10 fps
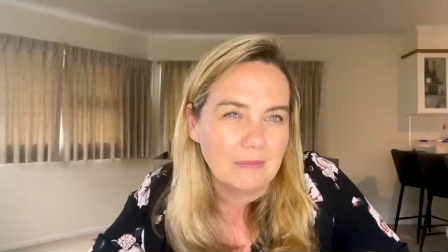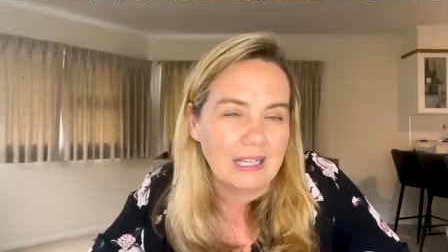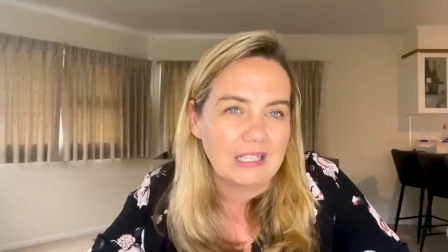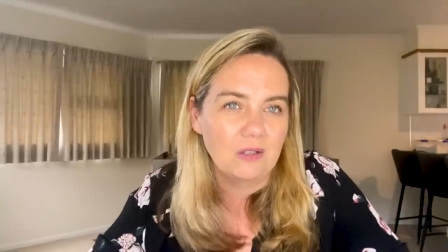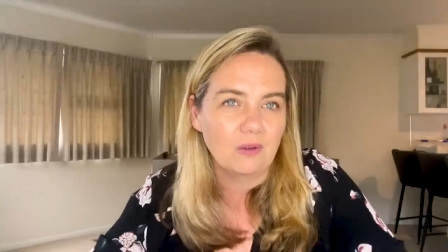
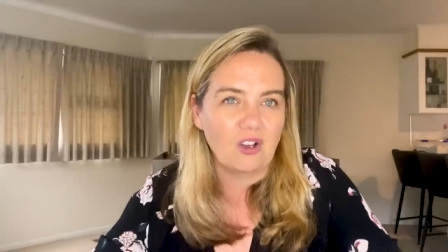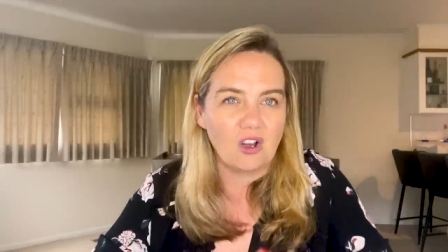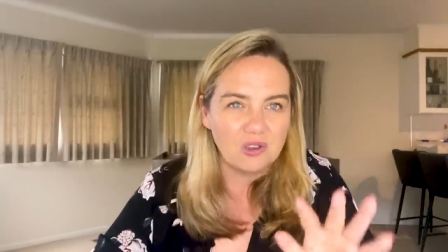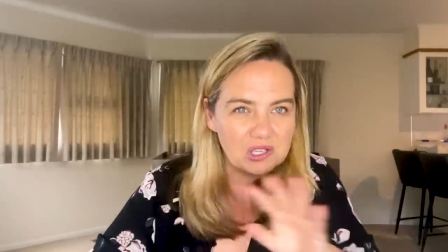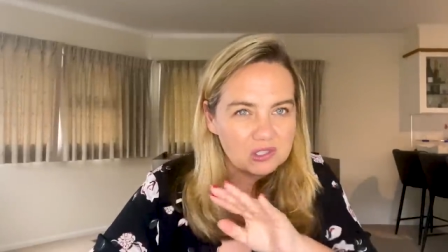Like you,
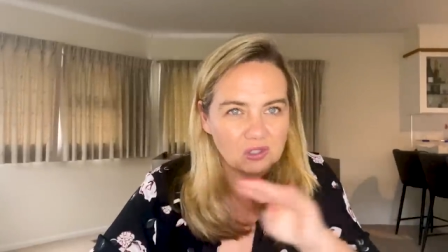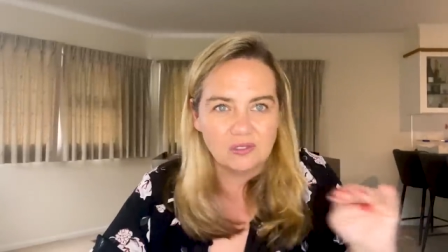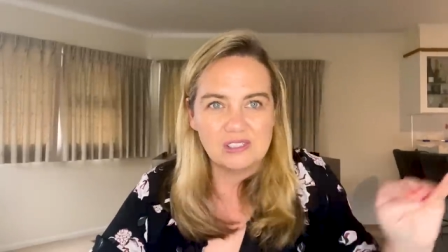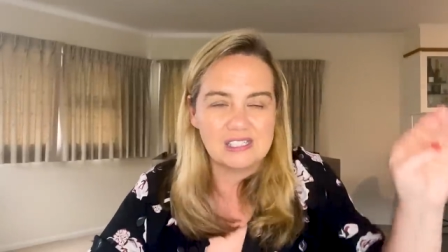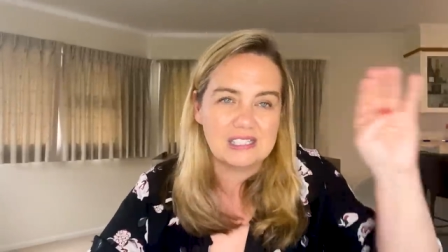all the
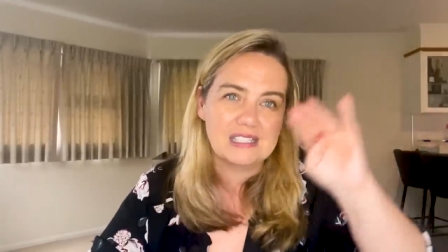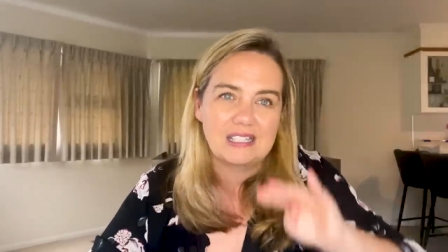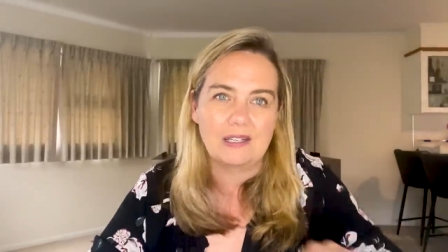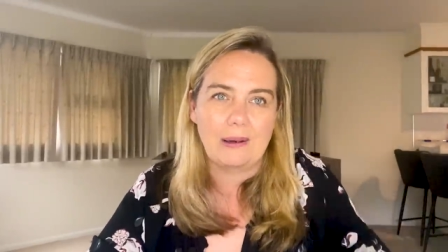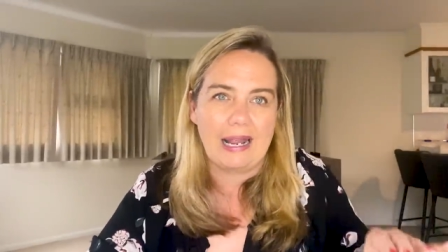services
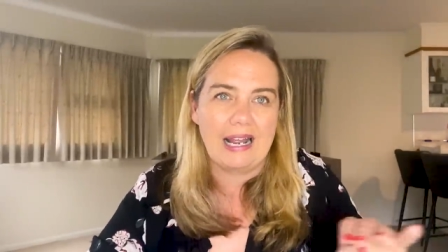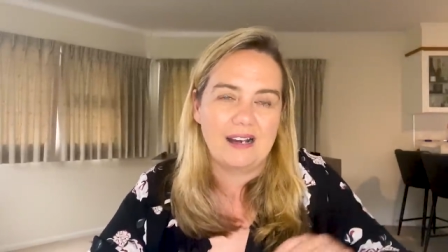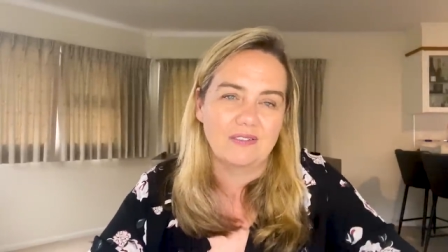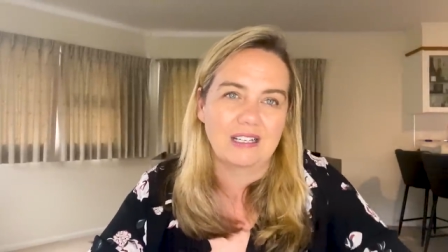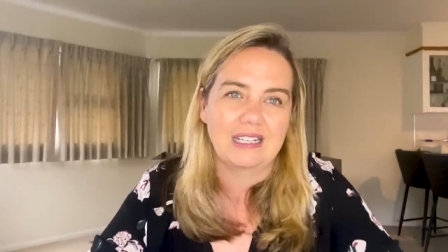that you
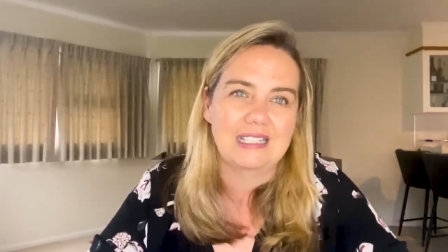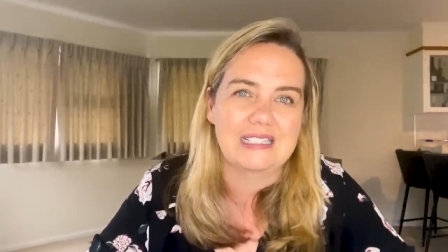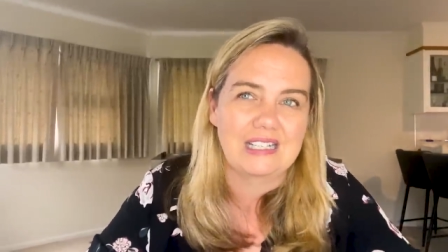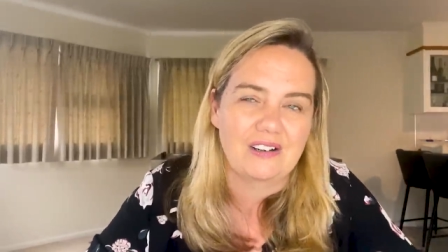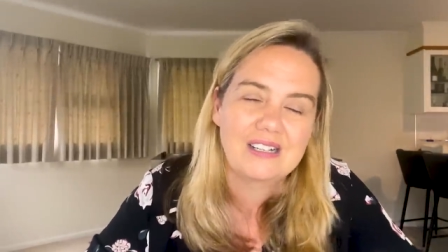have like in a
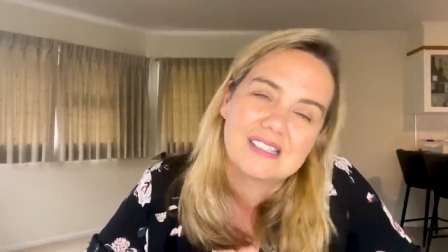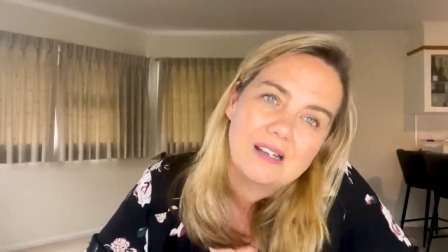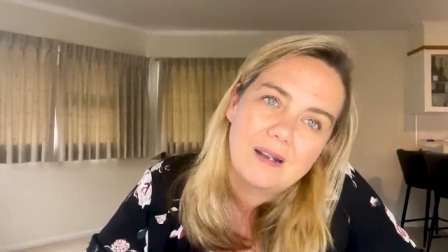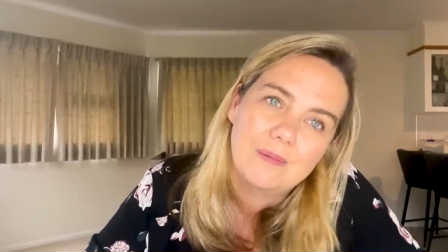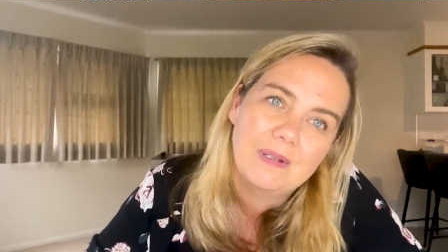dairy,
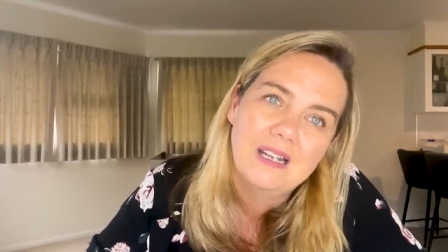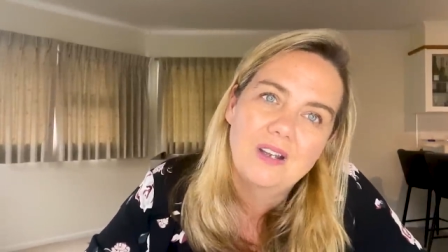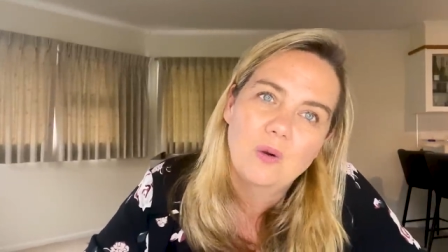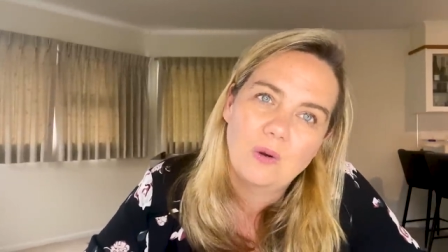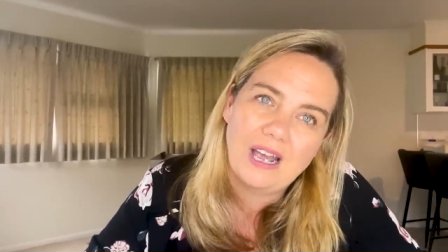some
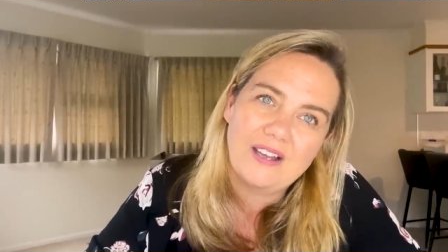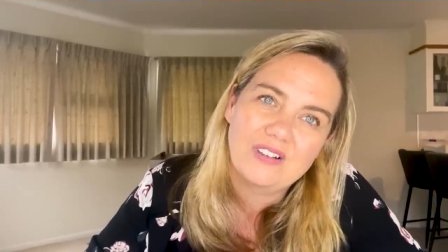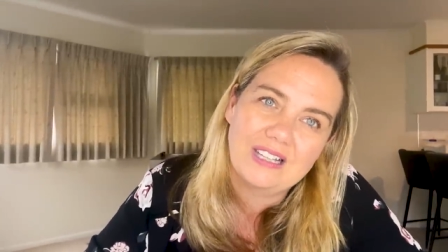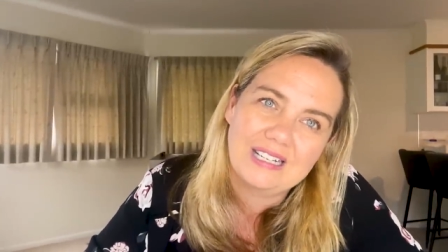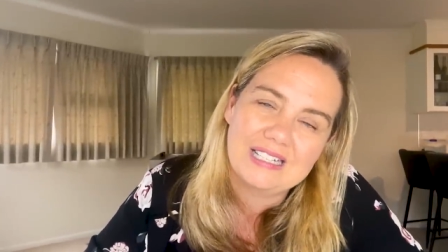will have it
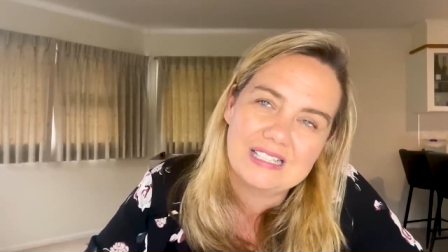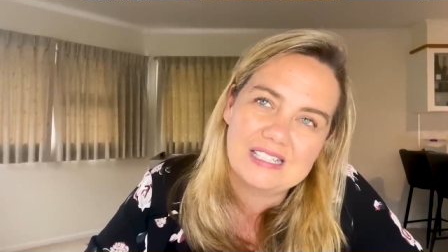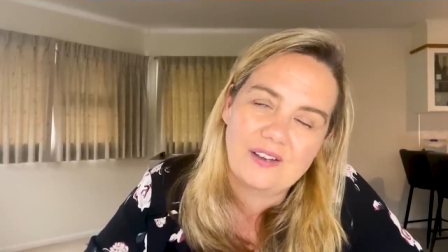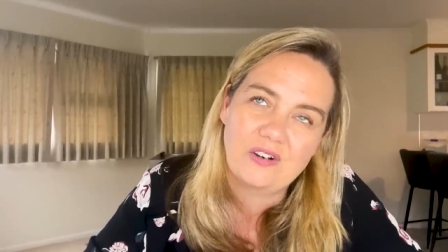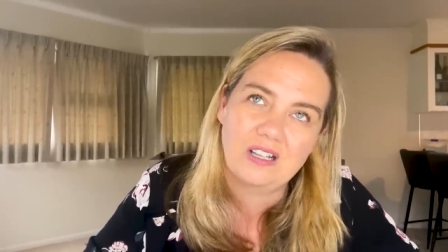like in the
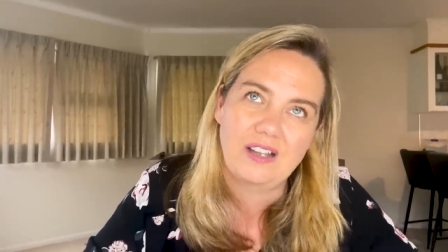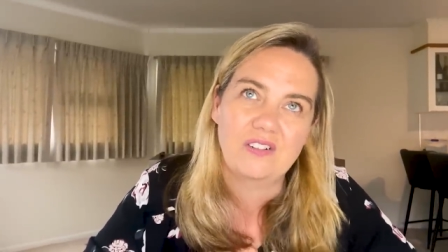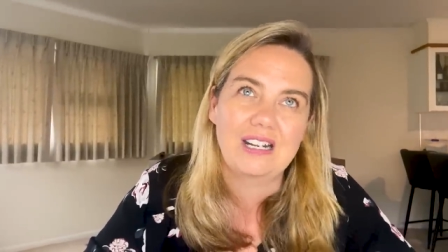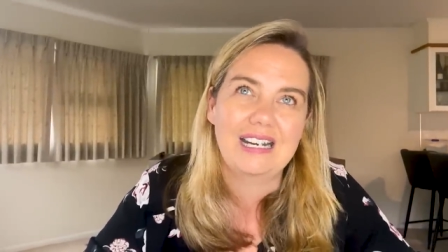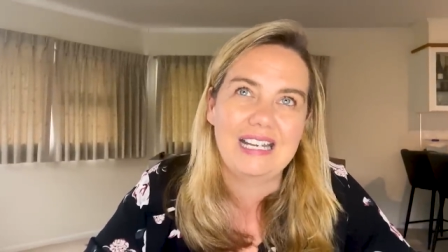7-Eleven,
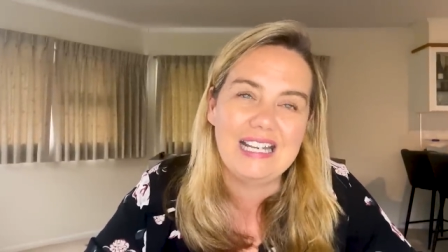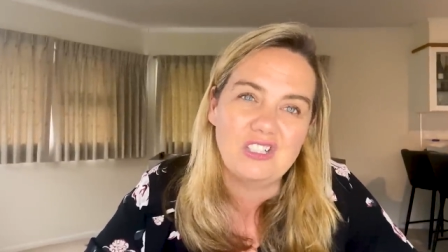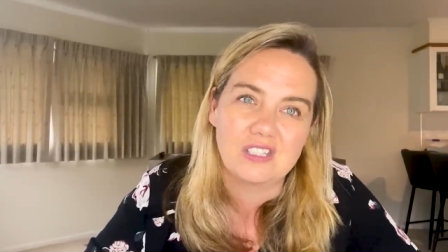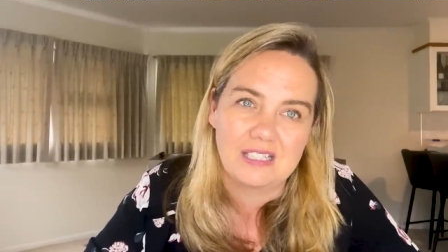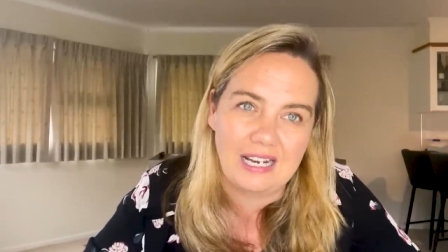and each
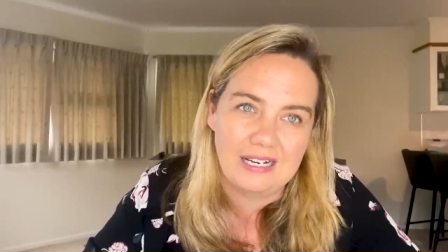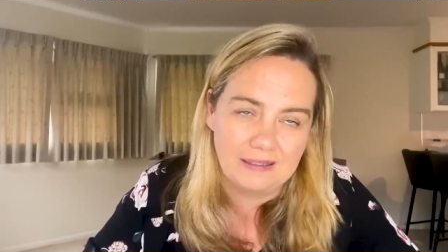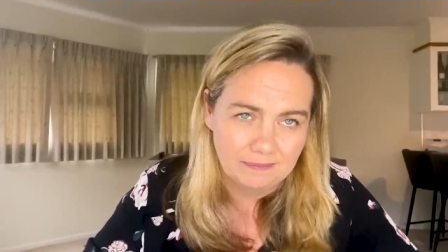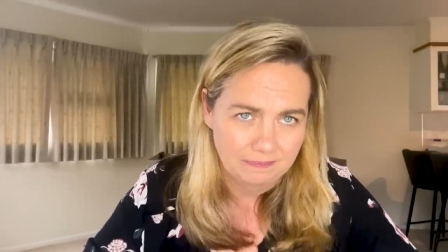state